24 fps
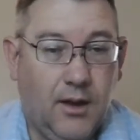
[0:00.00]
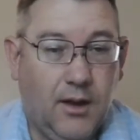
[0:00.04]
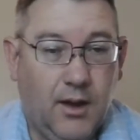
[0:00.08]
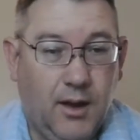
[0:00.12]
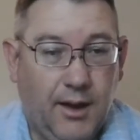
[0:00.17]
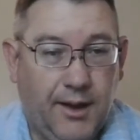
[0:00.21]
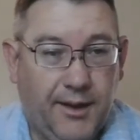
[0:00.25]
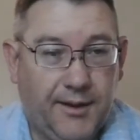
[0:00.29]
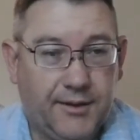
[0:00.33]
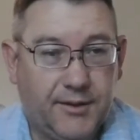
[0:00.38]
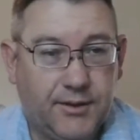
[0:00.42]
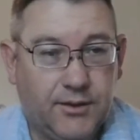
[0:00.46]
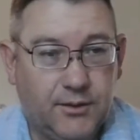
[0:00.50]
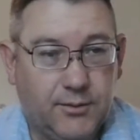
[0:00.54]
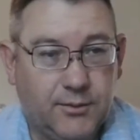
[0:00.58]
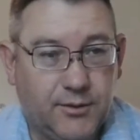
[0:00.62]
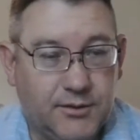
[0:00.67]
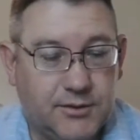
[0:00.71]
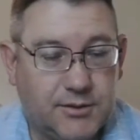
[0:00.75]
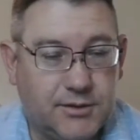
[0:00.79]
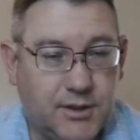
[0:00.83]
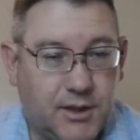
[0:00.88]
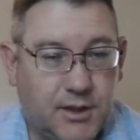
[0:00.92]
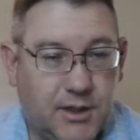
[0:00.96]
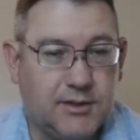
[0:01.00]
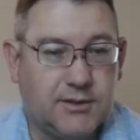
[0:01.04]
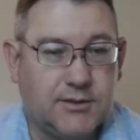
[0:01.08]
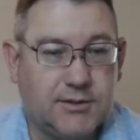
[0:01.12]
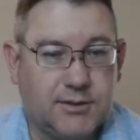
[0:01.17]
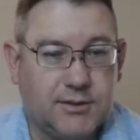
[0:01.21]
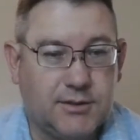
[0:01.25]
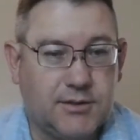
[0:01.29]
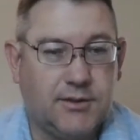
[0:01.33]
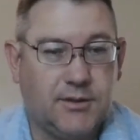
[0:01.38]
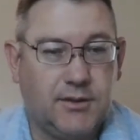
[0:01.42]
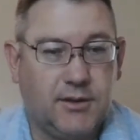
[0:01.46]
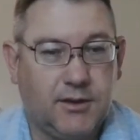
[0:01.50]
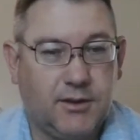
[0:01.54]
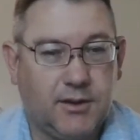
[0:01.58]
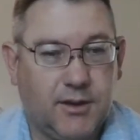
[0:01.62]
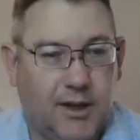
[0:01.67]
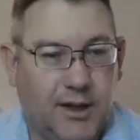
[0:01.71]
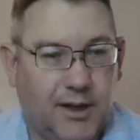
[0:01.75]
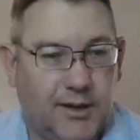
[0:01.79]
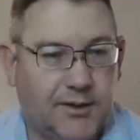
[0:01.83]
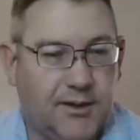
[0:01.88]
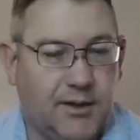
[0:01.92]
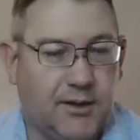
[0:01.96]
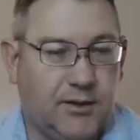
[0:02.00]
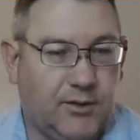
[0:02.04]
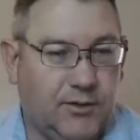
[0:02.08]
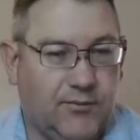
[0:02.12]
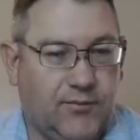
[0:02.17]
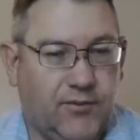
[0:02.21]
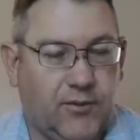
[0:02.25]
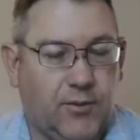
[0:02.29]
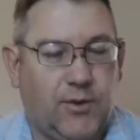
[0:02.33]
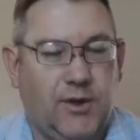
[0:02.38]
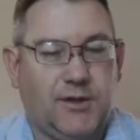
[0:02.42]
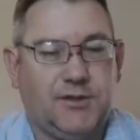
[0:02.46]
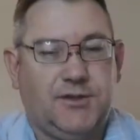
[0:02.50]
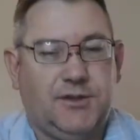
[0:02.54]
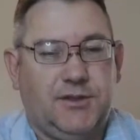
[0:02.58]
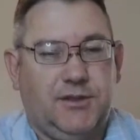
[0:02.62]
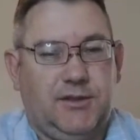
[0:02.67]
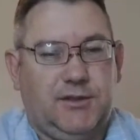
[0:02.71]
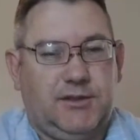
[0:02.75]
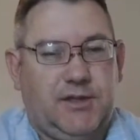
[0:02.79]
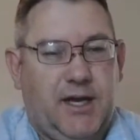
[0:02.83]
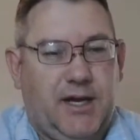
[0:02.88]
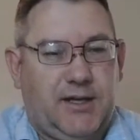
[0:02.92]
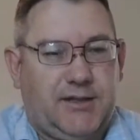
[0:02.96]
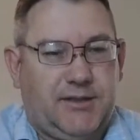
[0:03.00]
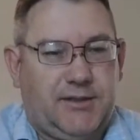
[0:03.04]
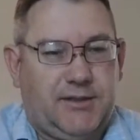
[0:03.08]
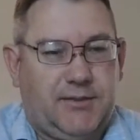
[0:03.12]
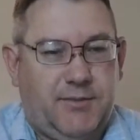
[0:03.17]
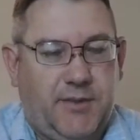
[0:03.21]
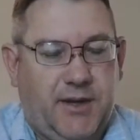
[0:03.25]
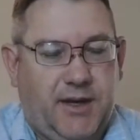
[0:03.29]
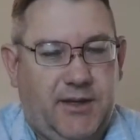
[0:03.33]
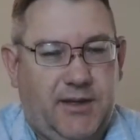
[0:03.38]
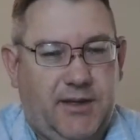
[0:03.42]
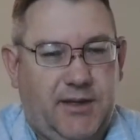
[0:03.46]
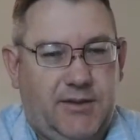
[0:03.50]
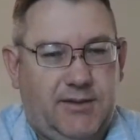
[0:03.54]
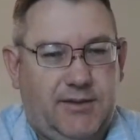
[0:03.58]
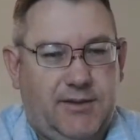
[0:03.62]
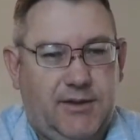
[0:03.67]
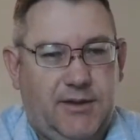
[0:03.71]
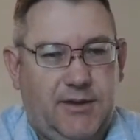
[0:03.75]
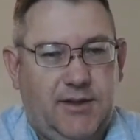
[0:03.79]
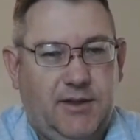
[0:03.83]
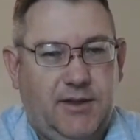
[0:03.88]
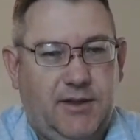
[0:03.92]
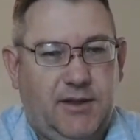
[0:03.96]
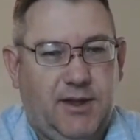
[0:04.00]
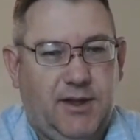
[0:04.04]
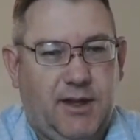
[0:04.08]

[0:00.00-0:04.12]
Hi, Hubert Johnson. Thank you for watching Taxes Made Easy